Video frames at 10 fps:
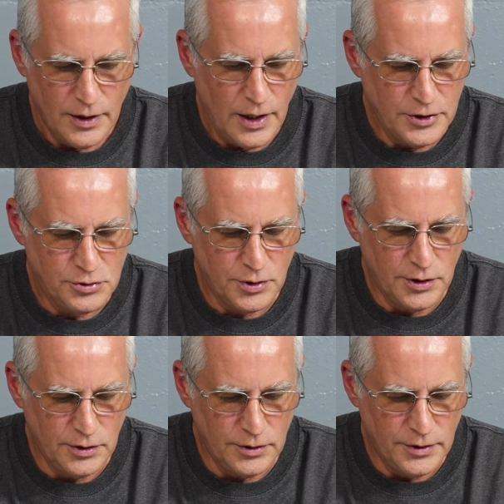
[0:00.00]
I
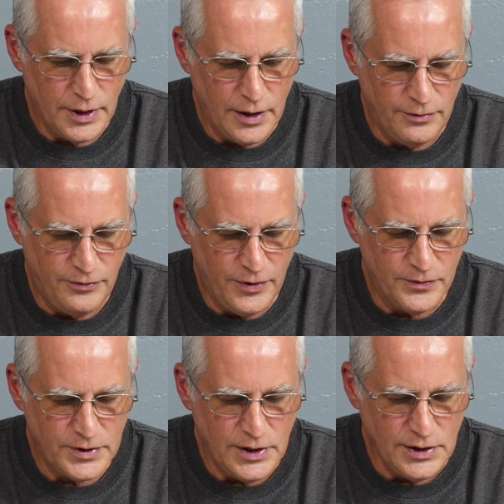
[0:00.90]
drilled a
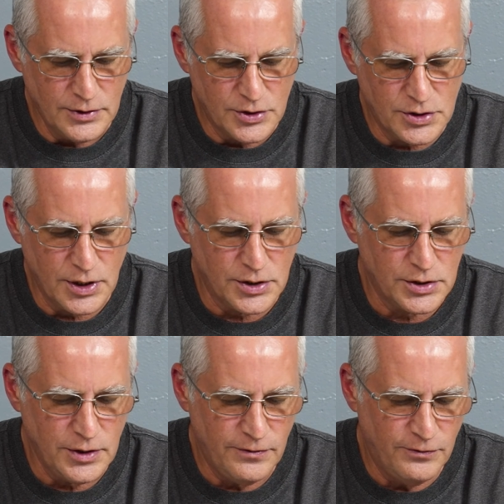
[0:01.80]

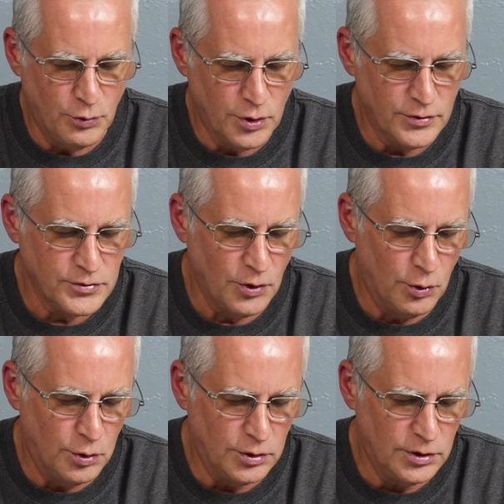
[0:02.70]
15/64
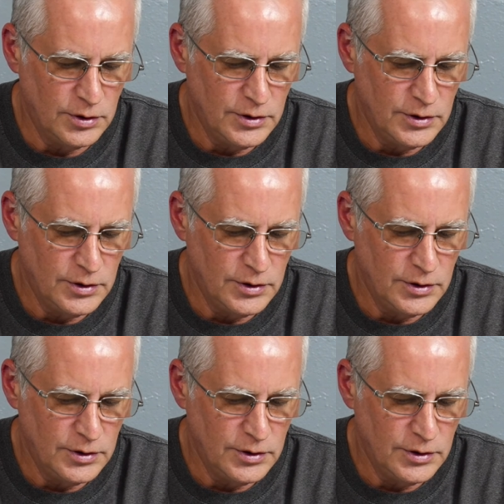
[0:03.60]
hole.